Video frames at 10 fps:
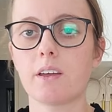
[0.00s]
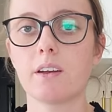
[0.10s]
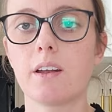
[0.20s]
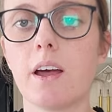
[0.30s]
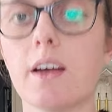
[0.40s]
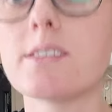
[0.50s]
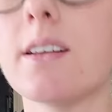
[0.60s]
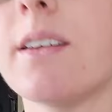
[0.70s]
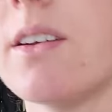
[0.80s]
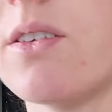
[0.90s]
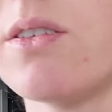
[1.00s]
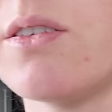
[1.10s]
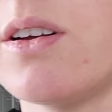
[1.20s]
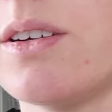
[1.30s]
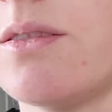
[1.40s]
and it has a
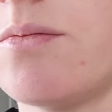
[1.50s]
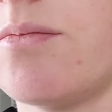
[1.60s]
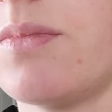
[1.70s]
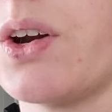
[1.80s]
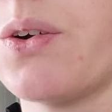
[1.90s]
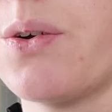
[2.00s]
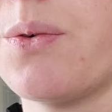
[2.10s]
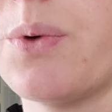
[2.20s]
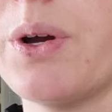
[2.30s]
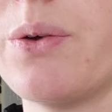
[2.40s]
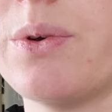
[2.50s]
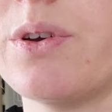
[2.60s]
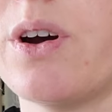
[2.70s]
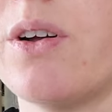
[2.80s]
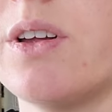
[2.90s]
little, I don't know what you
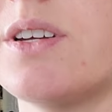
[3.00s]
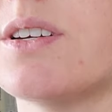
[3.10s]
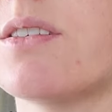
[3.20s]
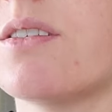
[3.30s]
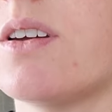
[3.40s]
would call it,